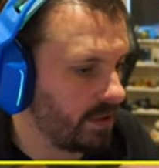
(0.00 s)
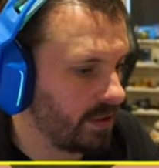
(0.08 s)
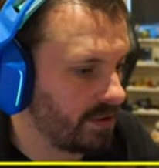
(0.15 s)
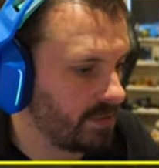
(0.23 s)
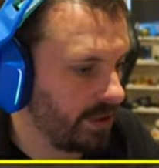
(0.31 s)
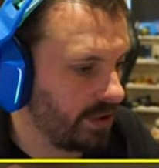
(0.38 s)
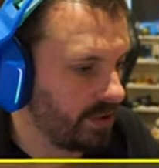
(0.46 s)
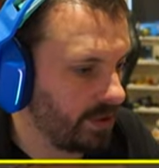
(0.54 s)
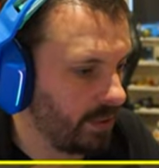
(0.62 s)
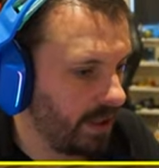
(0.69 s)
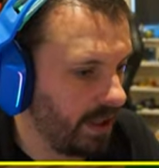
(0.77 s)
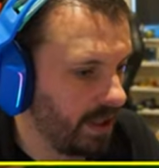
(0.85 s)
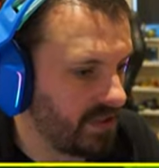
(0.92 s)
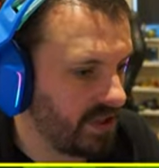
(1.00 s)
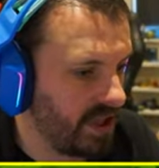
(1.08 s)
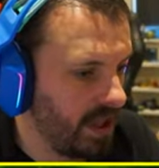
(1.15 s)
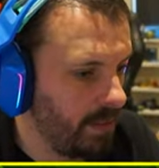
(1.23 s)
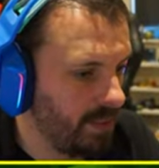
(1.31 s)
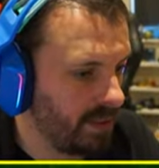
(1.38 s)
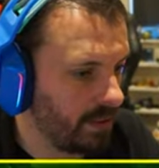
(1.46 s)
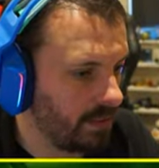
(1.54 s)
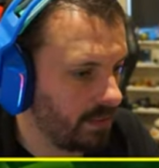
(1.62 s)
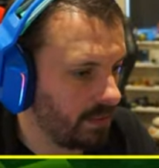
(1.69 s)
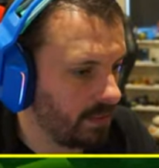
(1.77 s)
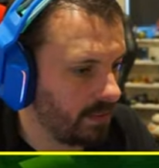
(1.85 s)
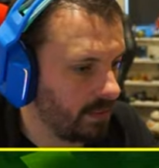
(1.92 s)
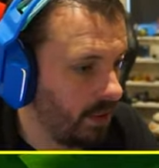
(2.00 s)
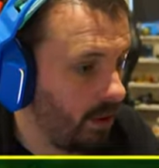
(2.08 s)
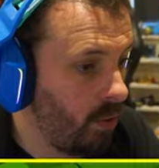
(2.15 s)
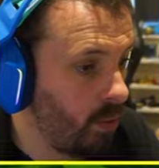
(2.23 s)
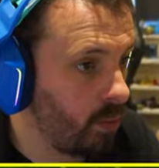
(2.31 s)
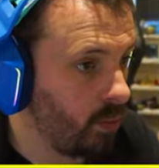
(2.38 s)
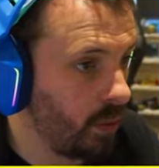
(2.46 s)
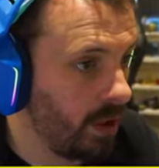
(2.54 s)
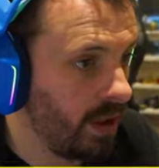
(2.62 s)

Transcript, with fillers: Let's make sure you can't escape. Oh!